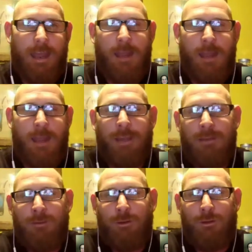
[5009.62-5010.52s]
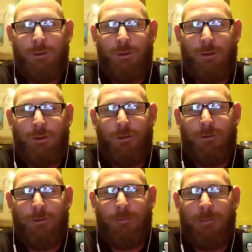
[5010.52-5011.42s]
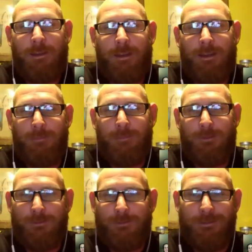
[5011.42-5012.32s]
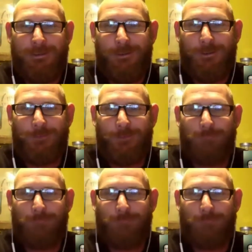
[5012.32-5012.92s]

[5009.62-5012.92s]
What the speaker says: I'm kind of a nerd sometimes, so.